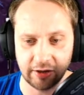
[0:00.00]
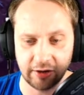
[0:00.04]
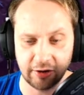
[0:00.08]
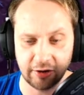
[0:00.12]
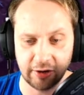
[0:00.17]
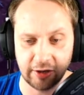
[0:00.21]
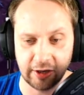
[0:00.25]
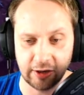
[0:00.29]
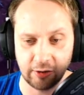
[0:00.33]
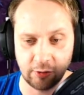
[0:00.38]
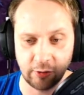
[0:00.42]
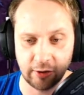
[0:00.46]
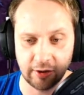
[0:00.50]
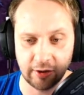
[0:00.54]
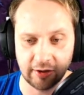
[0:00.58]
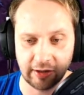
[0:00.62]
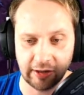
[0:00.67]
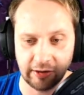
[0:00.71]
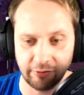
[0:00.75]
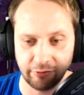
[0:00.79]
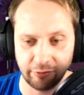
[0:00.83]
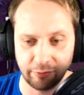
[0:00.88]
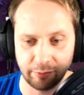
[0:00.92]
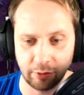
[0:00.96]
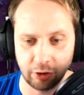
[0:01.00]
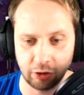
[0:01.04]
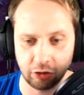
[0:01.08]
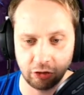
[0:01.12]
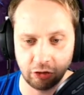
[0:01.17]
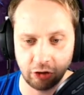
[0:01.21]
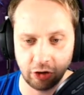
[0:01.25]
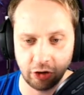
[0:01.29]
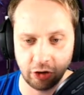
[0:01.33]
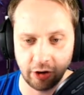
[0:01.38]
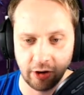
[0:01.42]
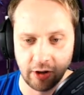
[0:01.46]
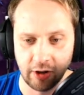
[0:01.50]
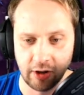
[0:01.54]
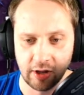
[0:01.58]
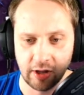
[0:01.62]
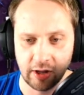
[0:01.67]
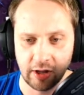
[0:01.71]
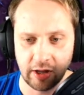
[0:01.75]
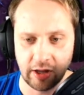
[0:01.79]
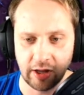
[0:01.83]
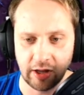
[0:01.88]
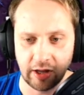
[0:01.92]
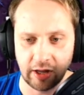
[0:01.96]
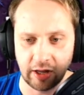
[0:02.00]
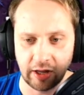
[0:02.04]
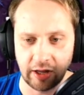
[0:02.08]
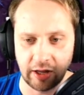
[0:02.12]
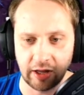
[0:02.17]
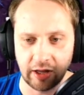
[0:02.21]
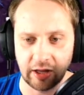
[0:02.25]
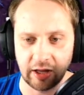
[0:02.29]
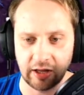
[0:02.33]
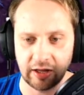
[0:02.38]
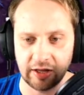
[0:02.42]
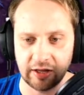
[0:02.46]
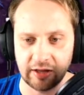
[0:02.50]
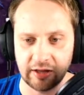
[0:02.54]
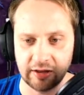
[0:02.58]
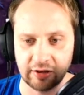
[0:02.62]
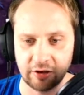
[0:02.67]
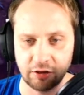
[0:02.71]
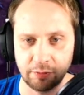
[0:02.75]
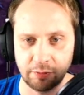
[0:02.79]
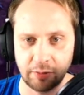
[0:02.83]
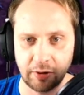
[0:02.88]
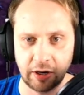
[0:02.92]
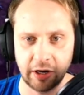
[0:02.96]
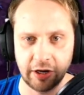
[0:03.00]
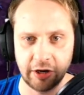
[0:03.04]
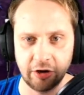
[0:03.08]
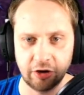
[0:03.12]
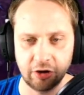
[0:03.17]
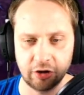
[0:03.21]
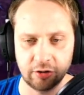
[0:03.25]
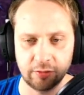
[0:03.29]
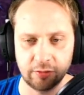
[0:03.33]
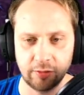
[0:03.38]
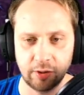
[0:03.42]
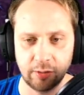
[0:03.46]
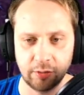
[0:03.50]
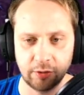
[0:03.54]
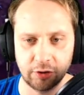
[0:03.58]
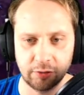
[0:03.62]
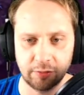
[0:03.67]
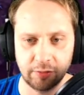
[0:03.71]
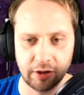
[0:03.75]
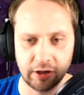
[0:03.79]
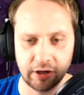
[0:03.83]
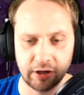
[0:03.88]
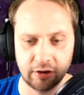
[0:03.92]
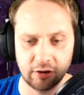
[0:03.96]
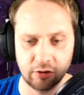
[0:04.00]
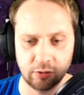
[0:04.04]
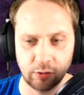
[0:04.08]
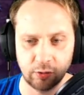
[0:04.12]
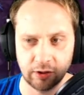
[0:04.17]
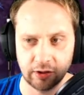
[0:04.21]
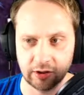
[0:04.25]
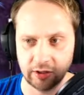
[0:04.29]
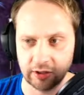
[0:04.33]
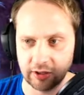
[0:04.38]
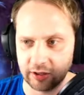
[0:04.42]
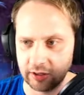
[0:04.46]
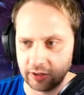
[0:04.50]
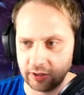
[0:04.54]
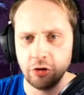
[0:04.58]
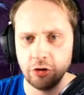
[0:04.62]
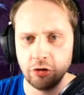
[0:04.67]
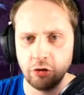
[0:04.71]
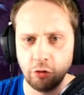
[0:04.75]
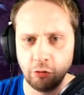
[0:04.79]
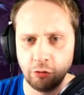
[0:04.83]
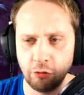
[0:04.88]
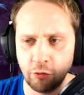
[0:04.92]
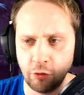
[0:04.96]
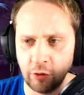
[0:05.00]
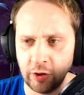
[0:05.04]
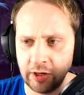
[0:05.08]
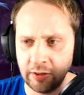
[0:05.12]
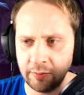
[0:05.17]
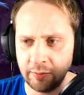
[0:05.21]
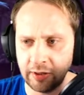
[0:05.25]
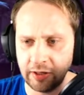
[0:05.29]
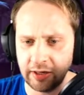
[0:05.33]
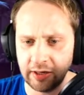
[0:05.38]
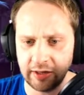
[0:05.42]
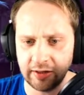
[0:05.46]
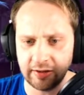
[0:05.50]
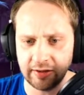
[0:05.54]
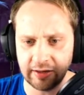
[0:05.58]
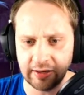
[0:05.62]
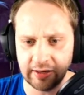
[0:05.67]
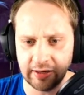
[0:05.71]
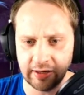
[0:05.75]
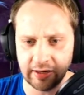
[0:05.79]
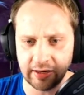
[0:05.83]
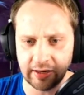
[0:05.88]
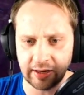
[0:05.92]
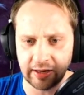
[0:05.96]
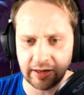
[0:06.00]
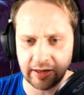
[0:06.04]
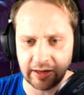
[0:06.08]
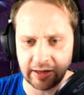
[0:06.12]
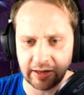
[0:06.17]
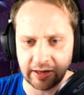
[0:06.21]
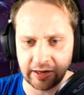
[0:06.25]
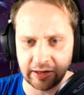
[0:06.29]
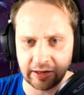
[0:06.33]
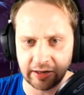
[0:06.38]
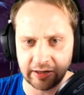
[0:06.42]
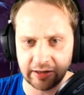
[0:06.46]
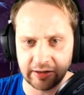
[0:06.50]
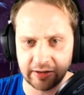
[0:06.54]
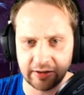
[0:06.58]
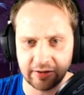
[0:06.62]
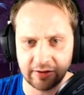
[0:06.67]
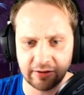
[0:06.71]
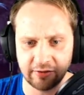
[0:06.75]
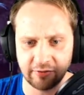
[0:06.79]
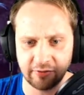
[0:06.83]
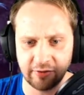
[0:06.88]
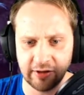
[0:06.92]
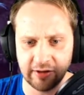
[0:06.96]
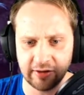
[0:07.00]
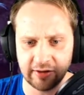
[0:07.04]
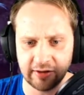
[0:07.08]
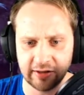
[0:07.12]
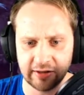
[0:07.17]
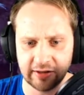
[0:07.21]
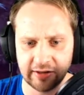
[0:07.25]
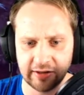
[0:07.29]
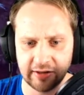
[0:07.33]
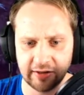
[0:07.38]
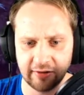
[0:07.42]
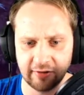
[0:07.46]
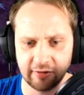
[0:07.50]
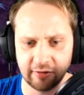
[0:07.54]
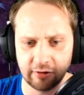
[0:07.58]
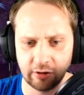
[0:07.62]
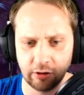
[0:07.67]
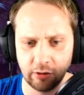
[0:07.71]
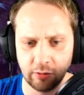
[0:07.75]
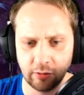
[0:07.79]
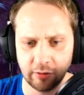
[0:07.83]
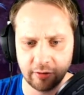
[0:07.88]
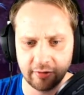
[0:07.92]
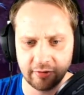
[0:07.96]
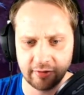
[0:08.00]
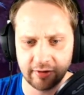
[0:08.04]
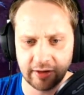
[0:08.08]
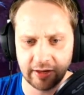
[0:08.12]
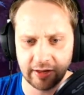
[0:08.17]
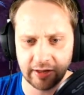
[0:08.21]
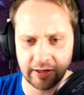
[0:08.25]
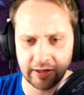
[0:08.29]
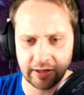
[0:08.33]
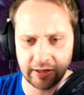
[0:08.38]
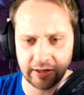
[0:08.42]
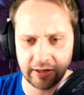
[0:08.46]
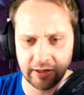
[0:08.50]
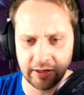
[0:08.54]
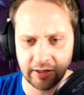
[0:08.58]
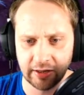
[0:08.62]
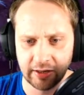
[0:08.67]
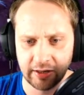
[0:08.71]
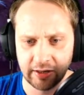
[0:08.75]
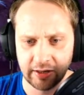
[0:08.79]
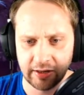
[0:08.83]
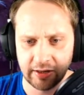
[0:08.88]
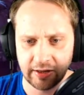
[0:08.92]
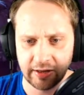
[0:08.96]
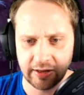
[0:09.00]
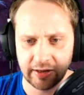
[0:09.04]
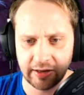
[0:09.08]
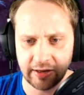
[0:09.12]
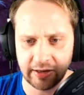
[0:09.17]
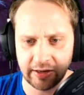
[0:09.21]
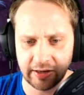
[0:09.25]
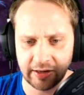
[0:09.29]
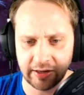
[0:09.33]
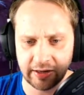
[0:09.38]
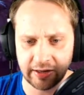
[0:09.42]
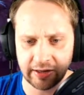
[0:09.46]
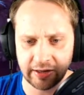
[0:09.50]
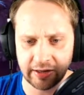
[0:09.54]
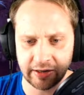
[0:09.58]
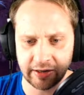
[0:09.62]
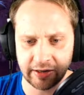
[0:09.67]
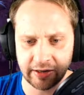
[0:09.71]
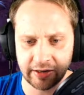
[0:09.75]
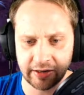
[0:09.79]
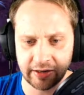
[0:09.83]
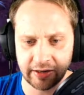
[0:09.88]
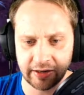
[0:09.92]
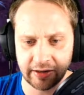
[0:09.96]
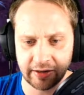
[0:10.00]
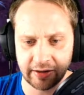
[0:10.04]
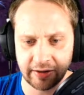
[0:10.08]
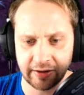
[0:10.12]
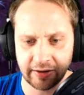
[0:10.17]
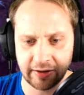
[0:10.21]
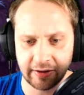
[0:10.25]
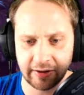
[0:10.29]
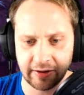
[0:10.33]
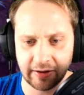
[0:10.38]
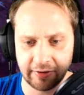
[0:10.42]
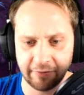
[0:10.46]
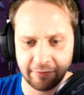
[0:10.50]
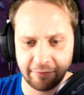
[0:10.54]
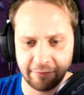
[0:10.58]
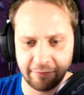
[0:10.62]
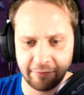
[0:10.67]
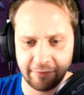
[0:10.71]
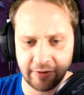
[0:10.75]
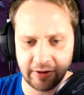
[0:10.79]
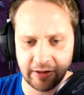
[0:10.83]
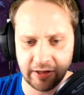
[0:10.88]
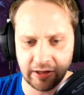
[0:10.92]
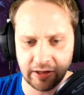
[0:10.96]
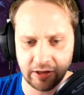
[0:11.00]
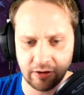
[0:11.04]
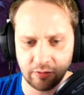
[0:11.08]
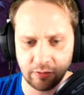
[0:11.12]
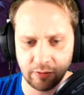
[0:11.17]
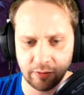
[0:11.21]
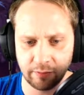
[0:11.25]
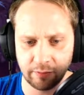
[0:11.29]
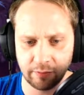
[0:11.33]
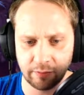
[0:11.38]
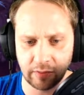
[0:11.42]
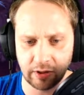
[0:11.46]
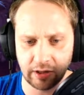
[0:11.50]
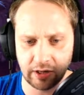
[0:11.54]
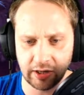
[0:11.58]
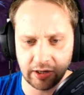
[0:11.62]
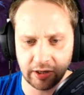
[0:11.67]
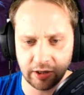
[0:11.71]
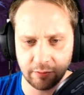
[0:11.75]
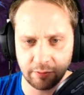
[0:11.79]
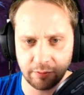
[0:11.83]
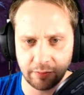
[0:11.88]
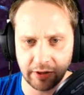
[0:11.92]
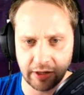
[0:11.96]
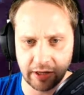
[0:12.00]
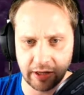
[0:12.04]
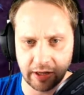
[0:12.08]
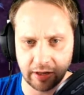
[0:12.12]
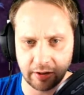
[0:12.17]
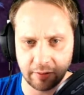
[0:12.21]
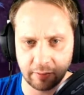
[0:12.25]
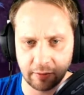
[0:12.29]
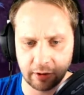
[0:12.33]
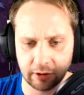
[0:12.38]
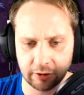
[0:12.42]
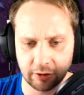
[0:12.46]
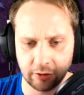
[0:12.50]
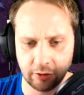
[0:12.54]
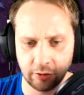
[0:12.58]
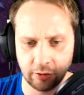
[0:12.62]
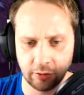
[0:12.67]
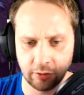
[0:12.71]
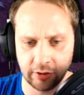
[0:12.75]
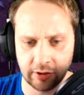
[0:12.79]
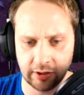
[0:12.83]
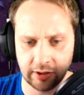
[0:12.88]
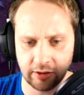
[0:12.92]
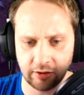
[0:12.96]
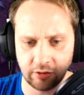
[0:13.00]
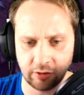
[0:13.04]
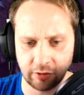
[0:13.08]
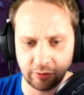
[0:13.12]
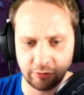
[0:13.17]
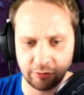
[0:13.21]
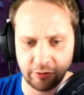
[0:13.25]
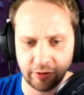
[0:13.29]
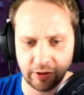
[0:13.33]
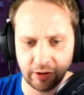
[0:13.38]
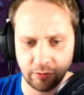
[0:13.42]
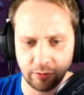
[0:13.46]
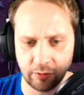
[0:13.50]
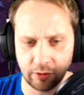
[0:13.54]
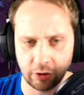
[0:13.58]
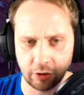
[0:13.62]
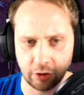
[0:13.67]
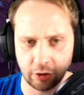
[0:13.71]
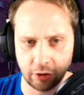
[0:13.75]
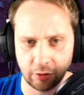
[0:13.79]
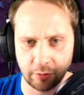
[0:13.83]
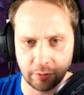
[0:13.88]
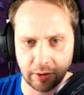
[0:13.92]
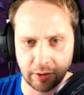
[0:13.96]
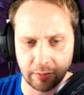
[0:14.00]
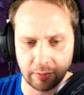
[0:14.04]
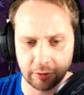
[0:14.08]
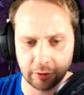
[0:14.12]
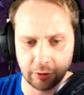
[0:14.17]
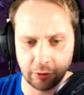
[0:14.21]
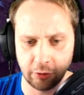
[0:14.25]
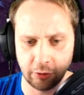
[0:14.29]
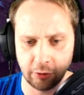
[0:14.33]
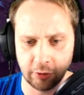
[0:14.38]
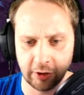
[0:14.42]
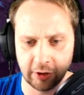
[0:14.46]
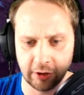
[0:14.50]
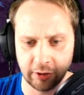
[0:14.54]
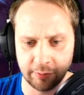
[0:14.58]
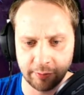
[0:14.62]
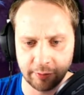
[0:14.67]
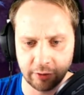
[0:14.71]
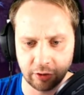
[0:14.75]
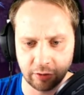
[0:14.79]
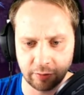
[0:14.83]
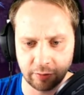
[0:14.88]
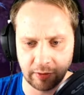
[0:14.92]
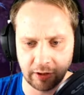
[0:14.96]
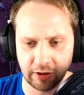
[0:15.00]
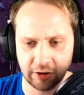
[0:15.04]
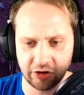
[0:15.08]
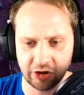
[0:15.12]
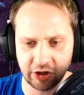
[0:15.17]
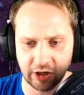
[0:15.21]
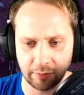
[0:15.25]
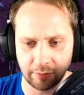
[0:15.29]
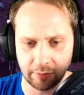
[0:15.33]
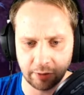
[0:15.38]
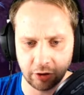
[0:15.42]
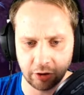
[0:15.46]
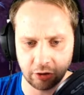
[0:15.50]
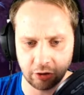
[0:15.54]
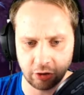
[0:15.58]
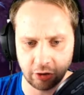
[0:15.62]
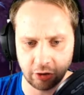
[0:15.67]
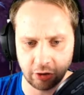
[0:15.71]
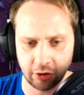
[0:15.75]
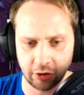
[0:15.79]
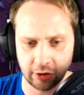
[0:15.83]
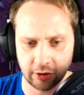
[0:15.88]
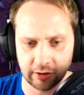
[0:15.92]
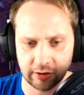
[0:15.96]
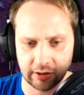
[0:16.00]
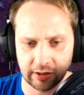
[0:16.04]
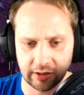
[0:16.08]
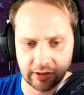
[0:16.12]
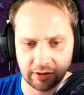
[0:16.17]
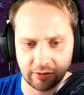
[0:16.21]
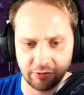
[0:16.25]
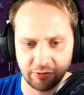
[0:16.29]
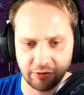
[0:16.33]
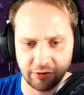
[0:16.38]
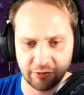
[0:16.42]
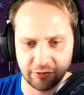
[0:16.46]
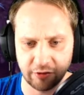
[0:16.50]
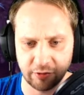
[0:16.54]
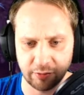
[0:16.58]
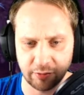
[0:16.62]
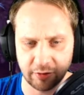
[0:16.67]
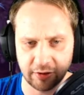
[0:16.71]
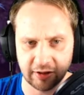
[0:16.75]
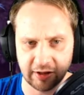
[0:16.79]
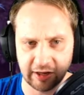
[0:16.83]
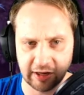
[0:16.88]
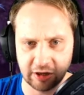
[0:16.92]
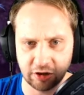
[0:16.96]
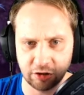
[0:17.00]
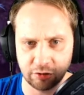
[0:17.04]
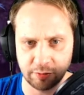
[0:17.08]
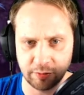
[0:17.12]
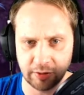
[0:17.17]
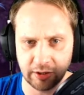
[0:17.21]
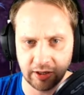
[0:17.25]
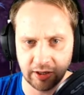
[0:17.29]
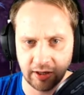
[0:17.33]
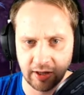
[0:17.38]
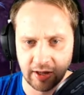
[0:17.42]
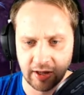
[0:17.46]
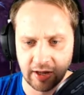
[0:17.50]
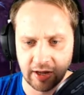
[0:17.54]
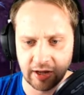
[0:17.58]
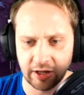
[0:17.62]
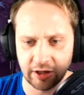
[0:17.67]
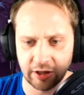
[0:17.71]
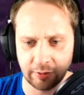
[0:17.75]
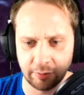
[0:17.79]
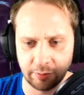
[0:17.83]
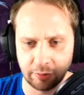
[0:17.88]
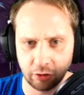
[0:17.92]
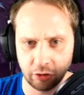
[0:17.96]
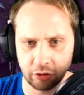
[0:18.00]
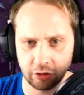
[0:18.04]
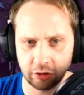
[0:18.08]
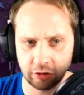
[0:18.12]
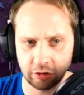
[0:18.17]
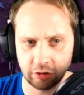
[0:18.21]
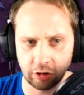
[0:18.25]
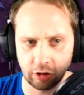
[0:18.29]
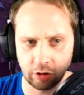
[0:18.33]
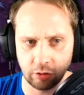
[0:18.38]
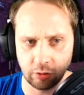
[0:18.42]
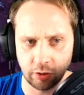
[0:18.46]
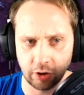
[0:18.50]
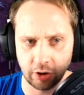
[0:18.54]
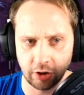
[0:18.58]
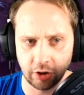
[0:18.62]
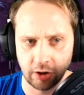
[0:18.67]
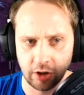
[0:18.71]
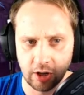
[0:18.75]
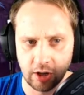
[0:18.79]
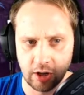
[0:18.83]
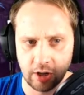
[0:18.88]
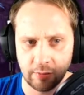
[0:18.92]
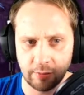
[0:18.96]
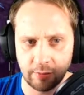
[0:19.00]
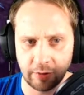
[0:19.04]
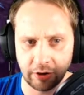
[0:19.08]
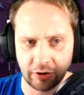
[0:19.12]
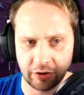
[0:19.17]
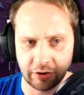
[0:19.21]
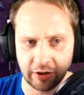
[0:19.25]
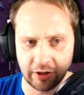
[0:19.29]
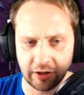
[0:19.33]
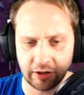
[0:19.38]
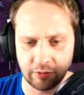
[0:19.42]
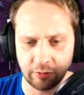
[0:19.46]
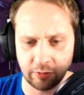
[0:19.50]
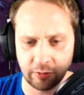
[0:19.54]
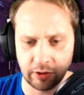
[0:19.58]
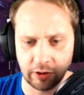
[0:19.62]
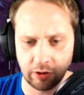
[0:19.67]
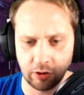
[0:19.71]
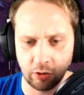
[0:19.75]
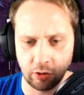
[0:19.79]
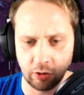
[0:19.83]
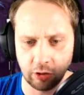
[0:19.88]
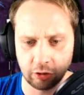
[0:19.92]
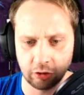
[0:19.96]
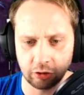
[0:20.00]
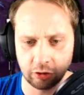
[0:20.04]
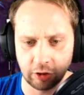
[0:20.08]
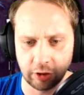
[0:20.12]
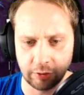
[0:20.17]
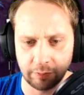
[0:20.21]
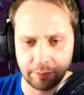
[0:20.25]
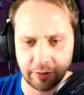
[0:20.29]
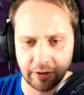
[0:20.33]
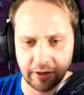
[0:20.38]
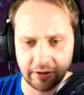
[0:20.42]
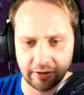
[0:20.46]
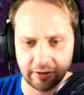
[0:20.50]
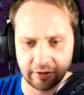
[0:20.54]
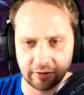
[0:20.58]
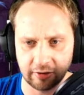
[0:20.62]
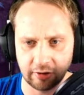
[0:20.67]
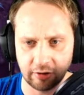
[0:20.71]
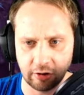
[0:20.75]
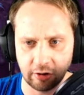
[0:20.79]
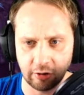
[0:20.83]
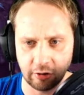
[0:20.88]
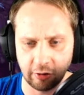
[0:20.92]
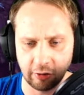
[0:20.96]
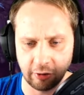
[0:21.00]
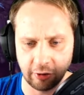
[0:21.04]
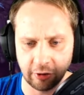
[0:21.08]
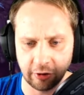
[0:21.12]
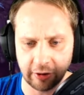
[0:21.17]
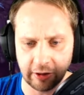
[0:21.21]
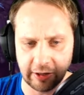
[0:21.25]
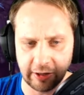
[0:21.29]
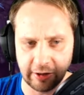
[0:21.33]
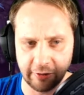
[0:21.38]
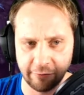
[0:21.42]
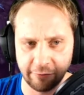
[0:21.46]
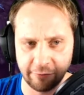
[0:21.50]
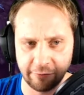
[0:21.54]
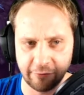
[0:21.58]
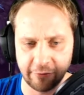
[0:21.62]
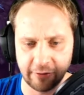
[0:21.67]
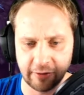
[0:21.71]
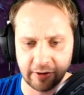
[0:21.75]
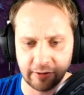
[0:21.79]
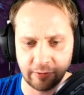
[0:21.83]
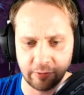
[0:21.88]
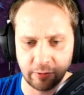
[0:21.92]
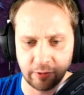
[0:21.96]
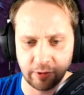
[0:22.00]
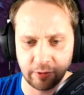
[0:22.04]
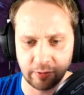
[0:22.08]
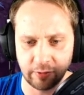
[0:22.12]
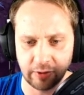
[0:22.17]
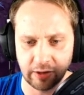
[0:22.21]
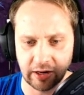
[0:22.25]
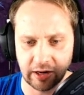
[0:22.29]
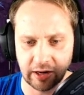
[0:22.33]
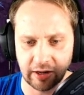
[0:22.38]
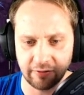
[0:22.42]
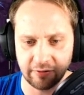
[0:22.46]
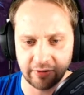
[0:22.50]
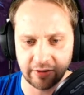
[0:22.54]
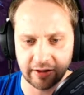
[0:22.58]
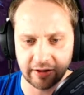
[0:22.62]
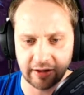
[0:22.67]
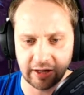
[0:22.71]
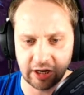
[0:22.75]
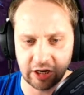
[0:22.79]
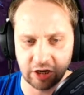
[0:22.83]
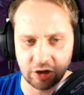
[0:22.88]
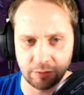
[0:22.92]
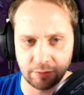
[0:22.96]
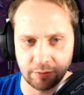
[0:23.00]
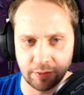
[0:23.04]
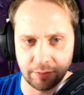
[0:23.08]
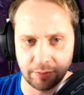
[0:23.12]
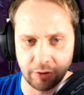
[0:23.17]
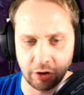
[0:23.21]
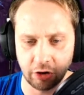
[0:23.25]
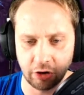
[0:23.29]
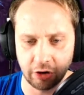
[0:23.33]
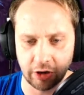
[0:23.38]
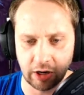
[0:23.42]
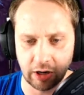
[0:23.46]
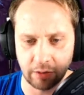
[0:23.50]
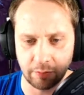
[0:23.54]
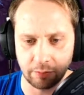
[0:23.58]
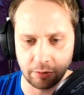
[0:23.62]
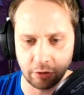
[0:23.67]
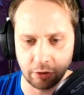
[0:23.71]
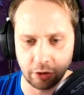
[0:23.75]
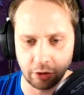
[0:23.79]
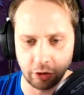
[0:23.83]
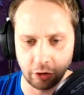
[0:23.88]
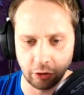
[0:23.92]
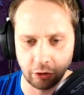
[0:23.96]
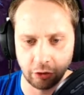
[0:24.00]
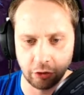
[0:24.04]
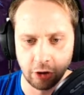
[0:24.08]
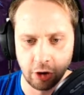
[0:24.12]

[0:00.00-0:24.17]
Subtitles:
decreased death person in Spider at the moment, Spider's 20. So 3 minutes in, and it feels like this is slow and steady, and I think we might be able to do this, or I think we are gonna be able to do this, because champions are at like 50% HP and the boss is lower, but it will also depends on if we will have that HP burn up or not.